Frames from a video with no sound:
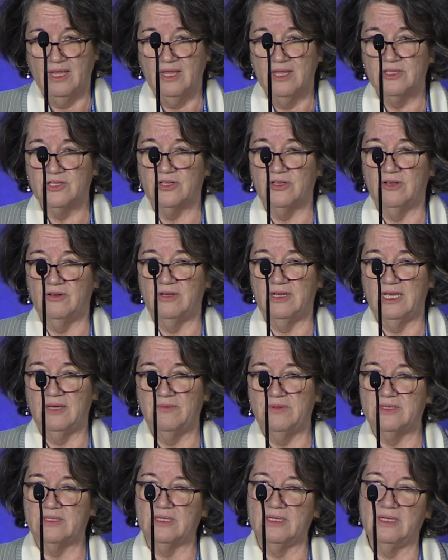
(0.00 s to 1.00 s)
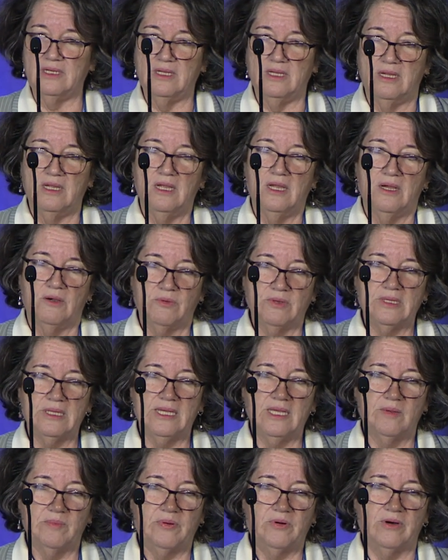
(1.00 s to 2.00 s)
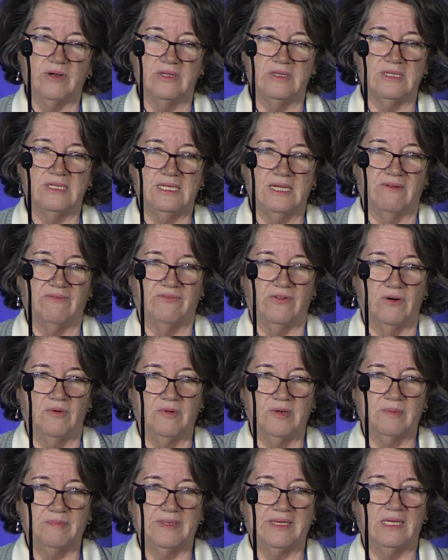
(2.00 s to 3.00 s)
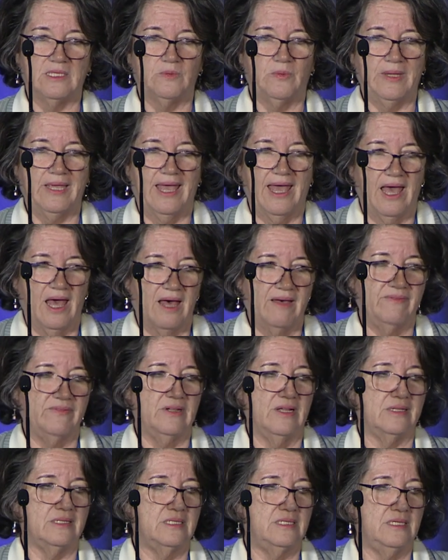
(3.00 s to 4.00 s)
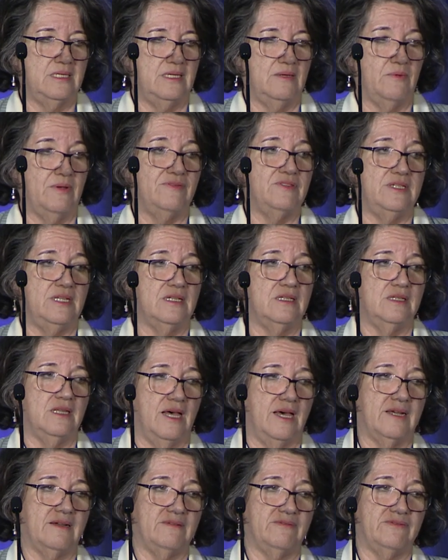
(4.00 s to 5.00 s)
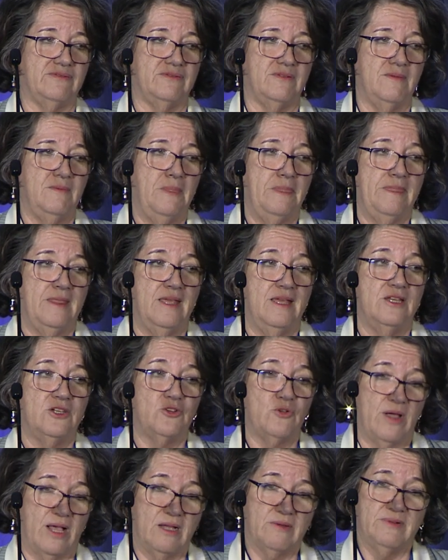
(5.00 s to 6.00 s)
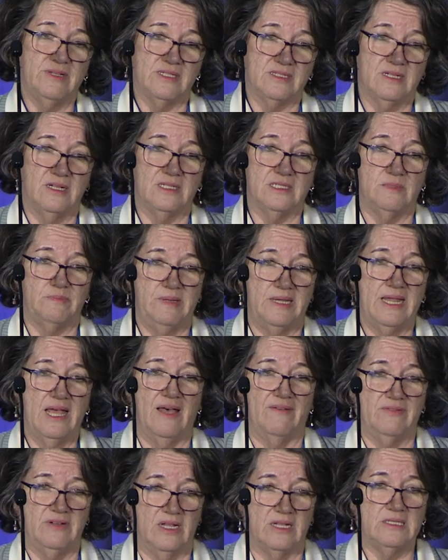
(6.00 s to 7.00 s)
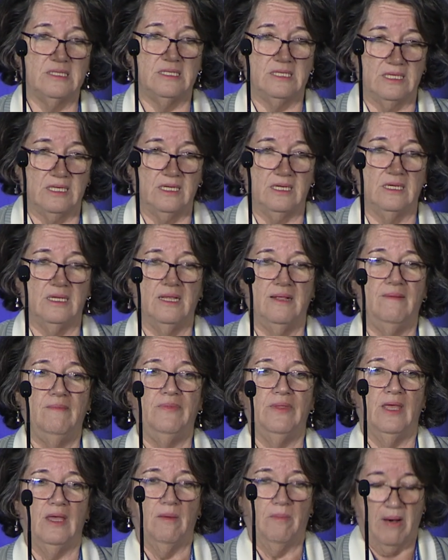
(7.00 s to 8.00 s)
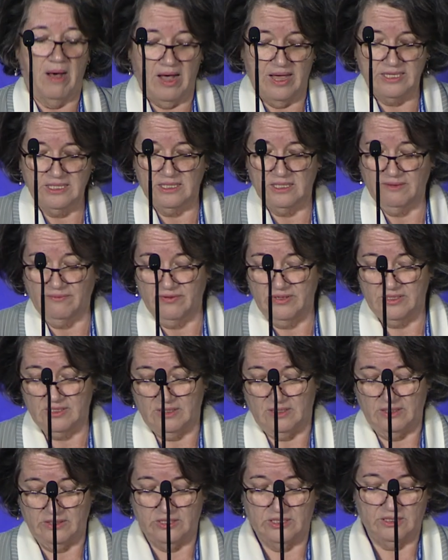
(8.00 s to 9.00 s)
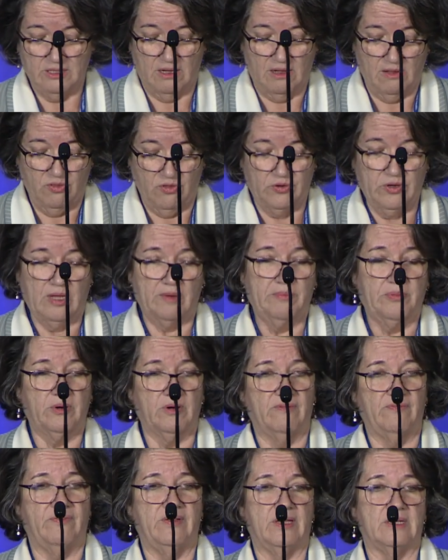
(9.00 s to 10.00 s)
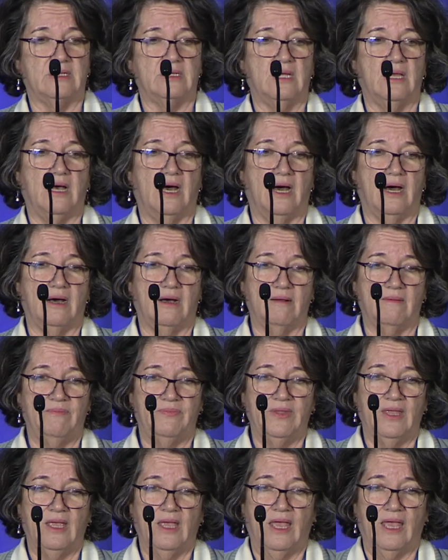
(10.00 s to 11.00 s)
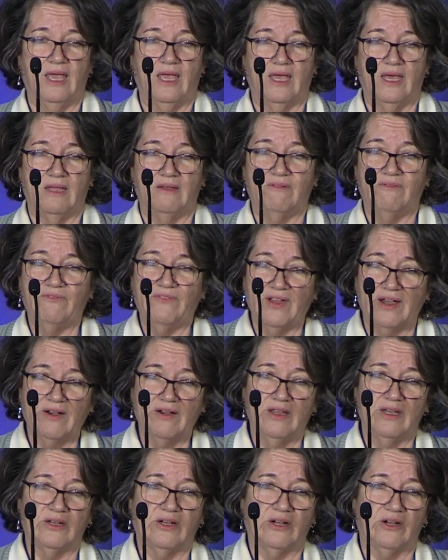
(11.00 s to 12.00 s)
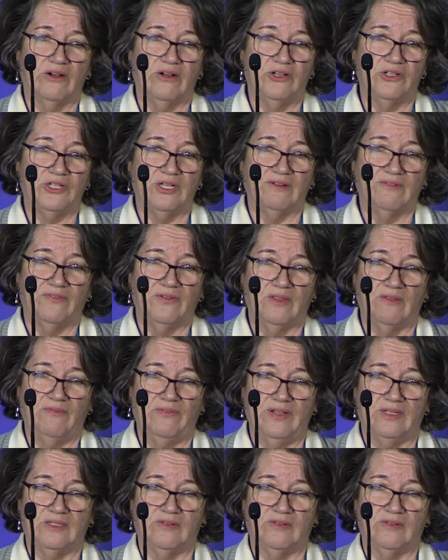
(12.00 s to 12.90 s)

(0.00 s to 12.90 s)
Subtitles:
So it was a really important step forward because we've seen a lot of trial results, but have not seen positive results, although not perfect, and very encouraging for the field